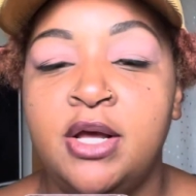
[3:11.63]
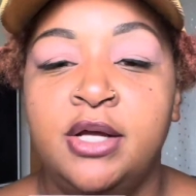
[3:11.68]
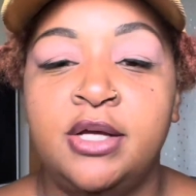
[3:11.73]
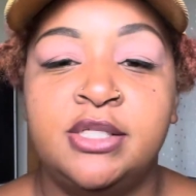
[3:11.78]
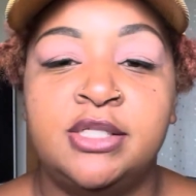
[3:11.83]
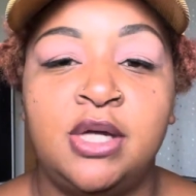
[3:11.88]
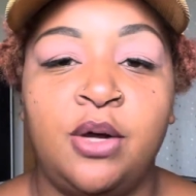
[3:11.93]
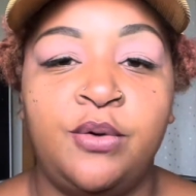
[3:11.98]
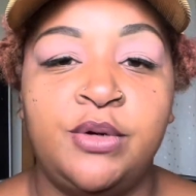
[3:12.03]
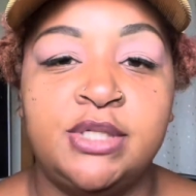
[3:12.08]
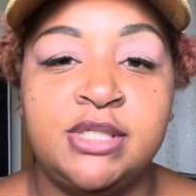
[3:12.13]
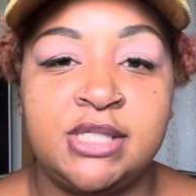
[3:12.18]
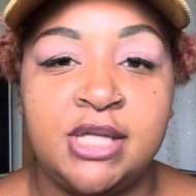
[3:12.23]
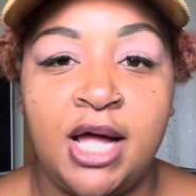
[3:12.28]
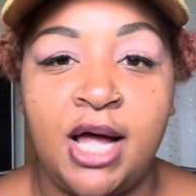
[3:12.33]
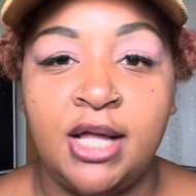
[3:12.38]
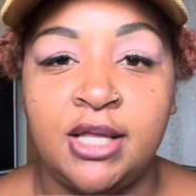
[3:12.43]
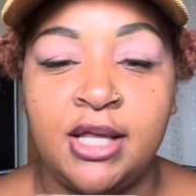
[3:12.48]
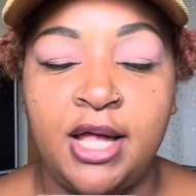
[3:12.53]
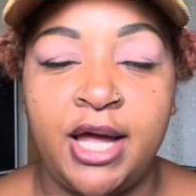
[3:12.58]
So it's
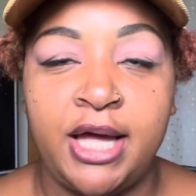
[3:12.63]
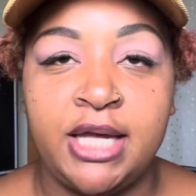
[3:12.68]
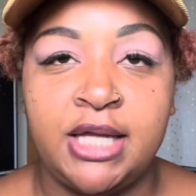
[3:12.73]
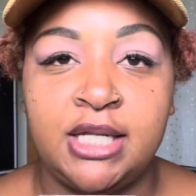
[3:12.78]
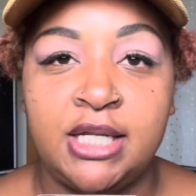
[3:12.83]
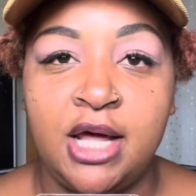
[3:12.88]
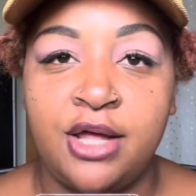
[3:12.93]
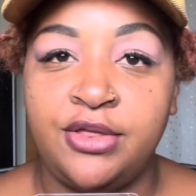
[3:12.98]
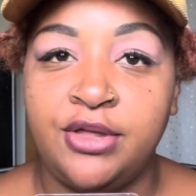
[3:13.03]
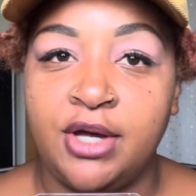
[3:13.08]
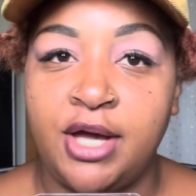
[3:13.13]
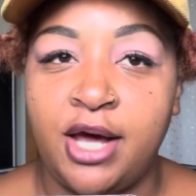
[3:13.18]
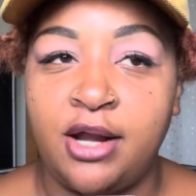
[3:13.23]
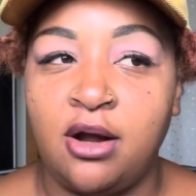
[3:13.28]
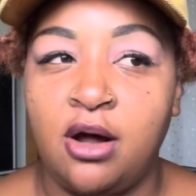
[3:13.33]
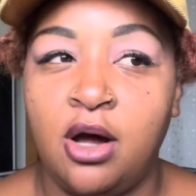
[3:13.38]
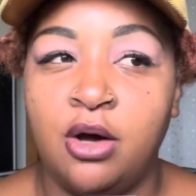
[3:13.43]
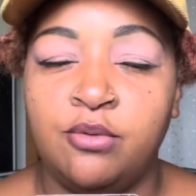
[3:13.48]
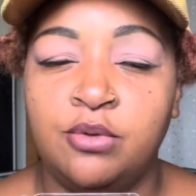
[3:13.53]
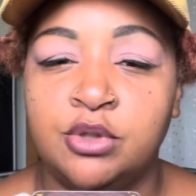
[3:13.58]
not like nothing at
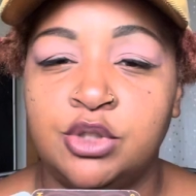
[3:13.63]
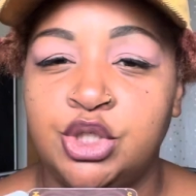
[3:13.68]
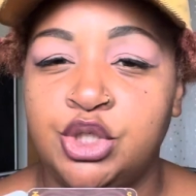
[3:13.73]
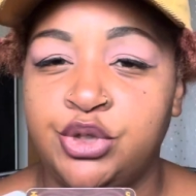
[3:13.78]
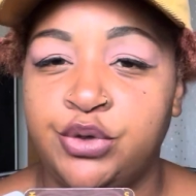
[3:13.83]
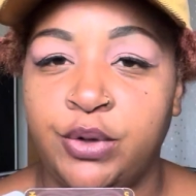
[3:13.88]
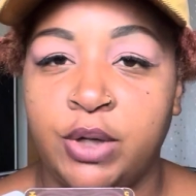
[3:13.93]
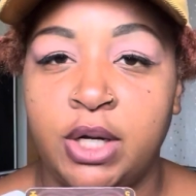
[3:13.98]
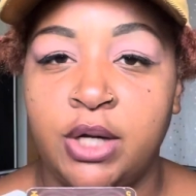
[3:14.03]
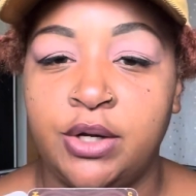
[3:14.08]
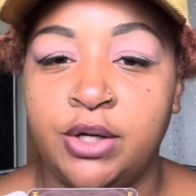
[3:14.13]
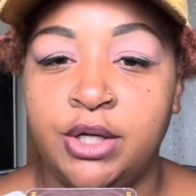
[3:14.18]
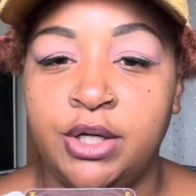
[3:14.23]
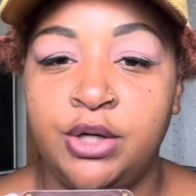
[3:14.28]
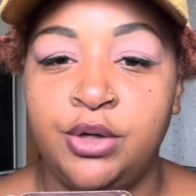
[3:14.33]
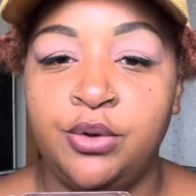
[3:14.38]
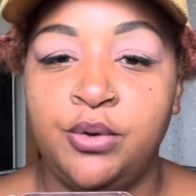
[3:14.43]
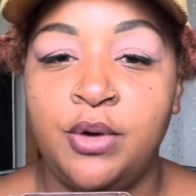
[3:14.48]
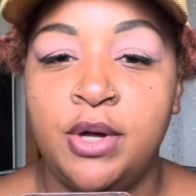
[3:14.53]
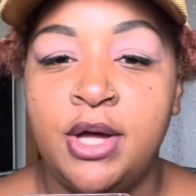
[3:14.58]
all will trigger
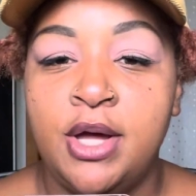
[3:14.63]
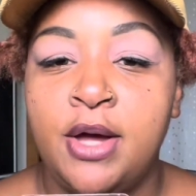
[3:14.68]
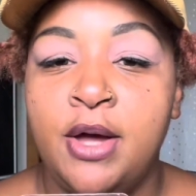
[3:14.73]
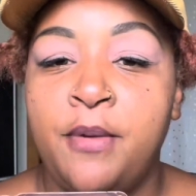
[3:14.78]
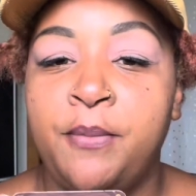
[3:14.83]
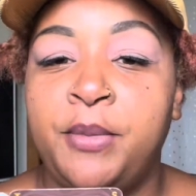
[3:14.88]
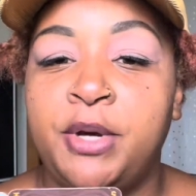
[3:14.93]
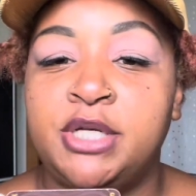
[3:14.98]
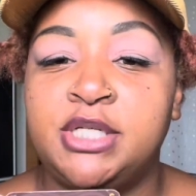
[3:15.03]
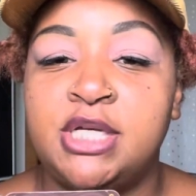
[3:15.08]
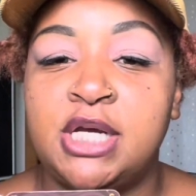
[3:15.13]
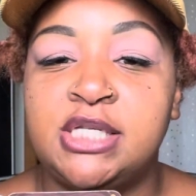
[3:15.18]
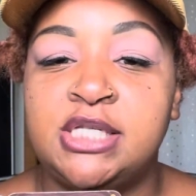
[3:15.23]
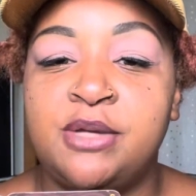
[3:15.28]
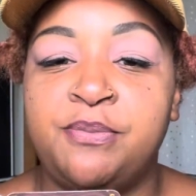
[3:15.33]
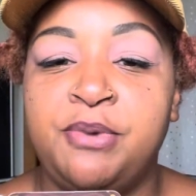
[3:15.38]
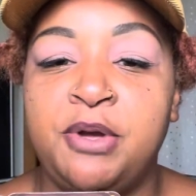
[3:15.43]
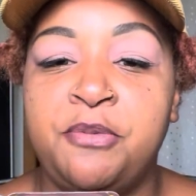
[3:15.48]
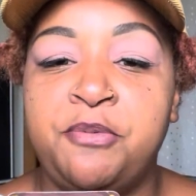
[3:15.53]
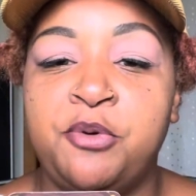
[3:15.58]
you, but just the
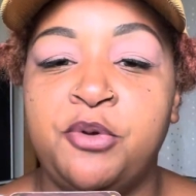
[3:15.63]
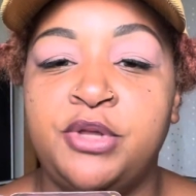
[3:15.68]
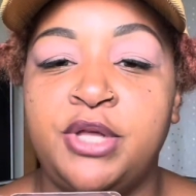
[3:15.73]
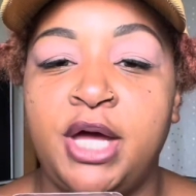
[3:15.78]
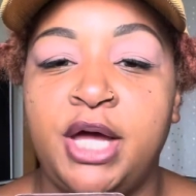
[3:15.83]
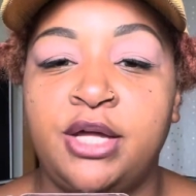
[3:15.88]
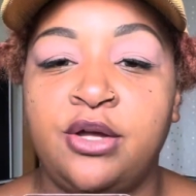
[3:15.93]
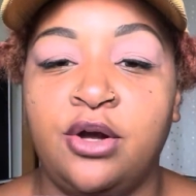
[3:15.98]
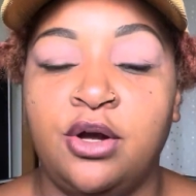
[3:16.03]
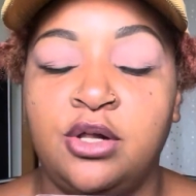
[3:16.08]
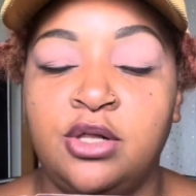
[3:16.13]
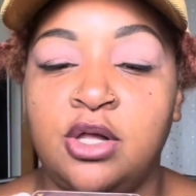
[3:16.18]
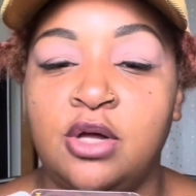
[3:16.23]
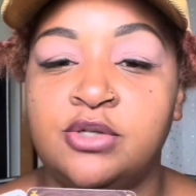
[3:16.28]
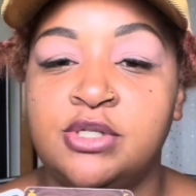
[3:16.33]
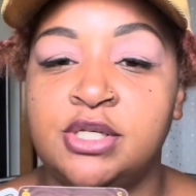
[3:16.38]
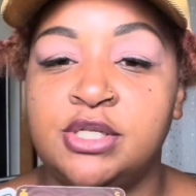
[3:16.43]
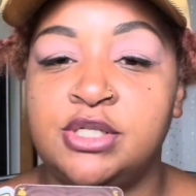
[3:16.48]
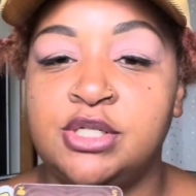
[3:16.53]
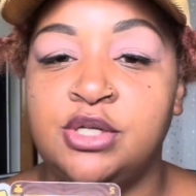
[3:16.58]
people that you're
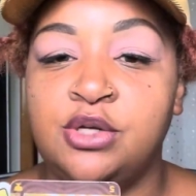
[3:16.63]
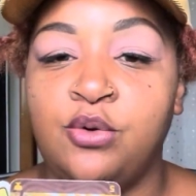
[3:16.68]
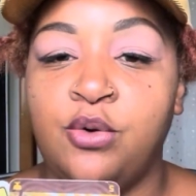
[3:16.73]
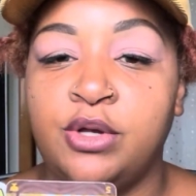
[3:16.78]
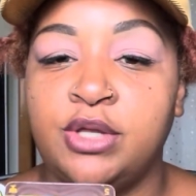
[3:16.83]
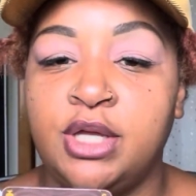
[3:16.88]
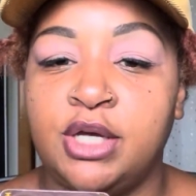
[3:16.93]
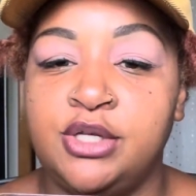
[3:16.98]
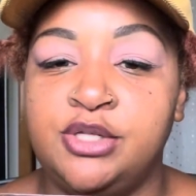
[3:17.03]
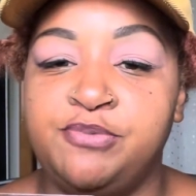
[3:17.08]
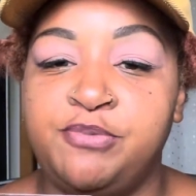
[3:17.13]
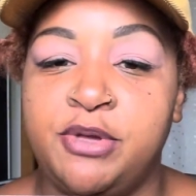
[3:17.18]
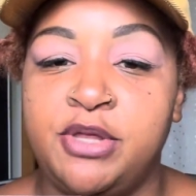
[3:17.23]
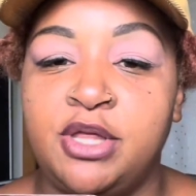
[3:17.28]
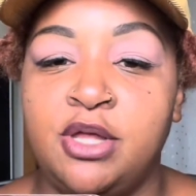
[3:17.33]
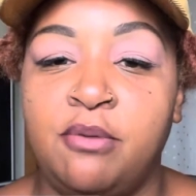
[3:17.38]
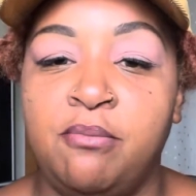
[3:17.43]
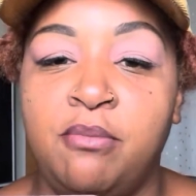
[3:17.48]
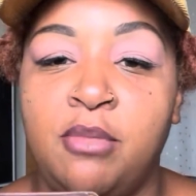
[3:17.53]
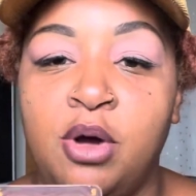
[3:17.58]
closest to or that you spend
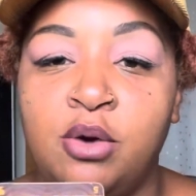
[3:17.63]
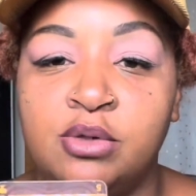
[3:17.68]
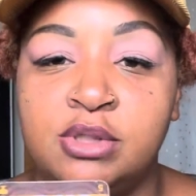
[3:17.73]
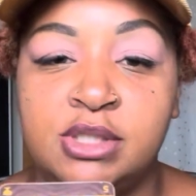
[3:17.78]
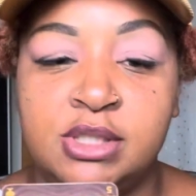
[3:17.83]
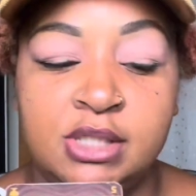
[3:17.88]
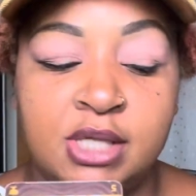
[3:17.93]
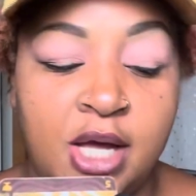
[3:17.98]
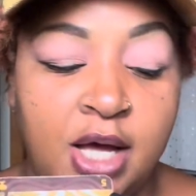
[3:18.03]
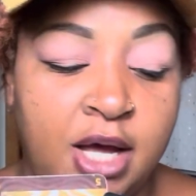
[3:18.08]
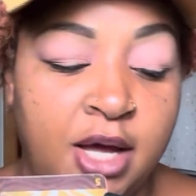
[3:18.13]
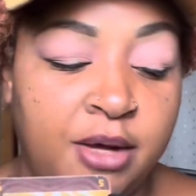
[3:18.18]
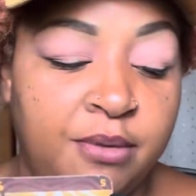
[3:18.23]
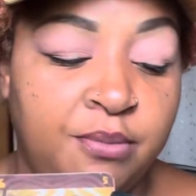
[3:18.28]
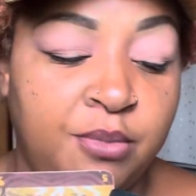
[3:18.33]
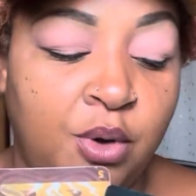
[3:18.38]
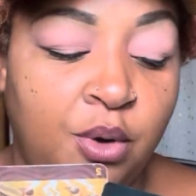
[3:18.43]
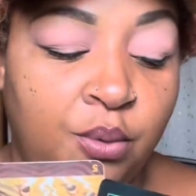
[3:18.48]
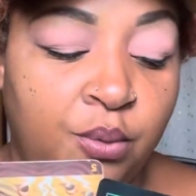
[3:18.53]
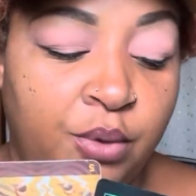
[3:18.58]
the most
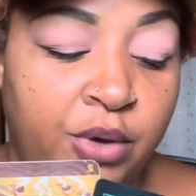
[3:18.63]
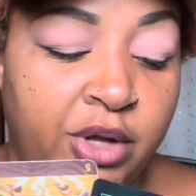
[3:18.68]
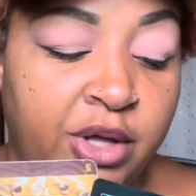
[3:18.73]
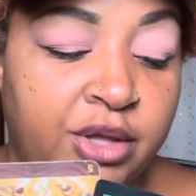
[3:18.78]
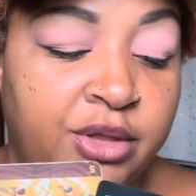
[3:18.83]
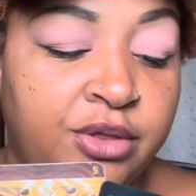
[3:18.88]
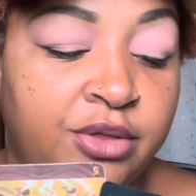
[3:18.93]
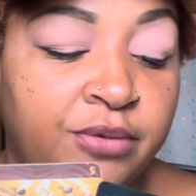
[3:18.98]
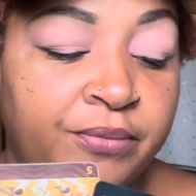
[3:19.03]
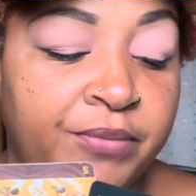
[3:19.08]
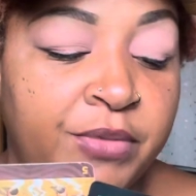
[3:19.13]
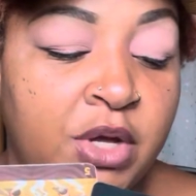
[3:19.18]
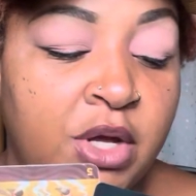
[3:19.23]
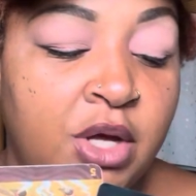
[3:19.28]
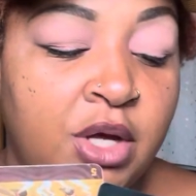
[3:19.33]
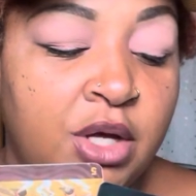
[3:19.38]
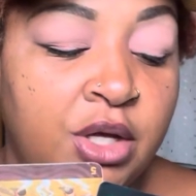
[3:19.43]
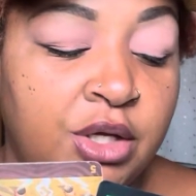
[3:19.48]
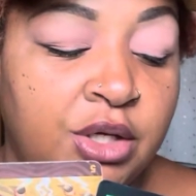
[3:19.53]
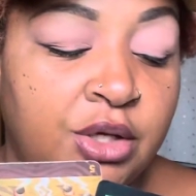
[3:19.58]
time with,
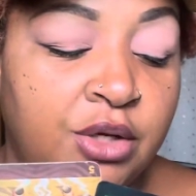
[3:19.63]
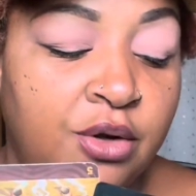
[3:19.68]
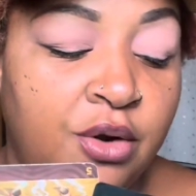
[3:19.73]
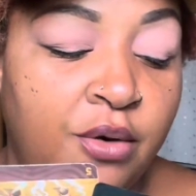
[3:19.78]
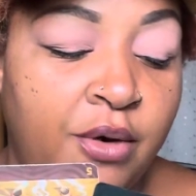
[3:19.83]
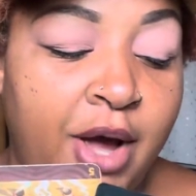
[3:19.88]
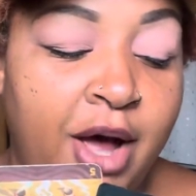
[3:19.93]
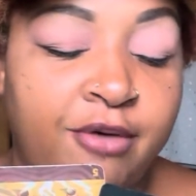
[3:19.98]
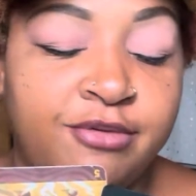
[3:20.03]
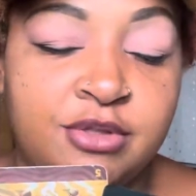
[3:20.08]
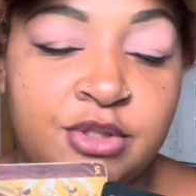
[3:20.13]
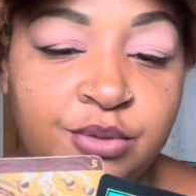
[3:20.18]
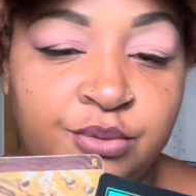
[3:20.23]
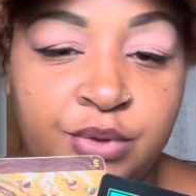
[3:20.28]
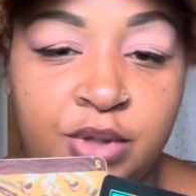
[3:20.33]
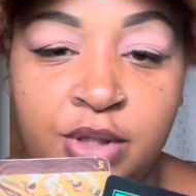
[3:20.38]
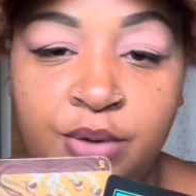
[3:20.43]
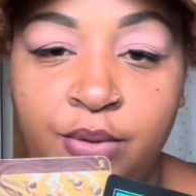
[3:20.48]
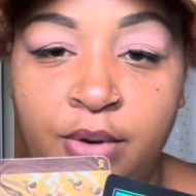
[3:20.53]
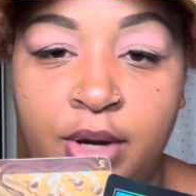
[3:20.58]
you don't have to
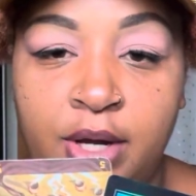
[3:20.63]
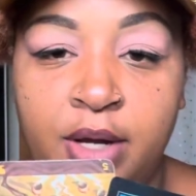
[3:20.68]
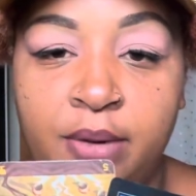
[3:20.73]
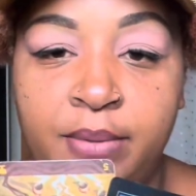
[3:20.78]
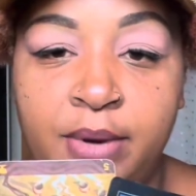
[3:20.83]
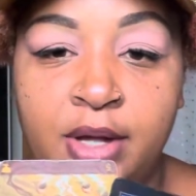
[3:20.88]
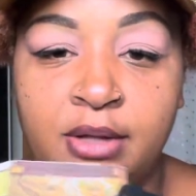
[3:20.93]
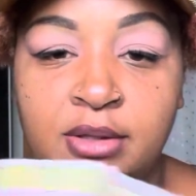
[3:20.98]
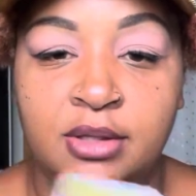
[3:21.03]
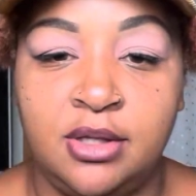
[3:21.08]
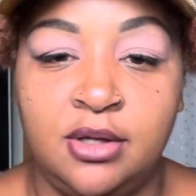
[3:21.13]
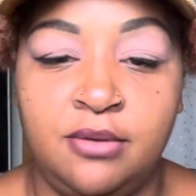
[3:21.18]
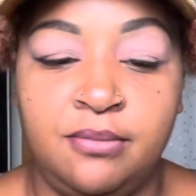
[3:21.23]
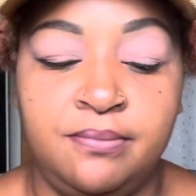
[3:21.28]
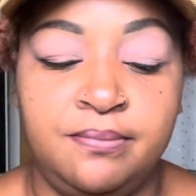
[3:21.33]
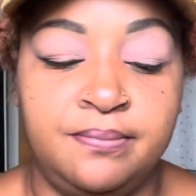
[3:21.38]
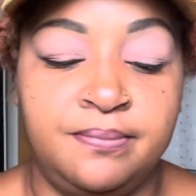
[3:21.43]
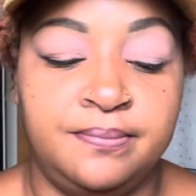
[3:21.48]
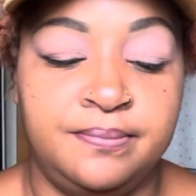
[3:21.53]
really worry about them.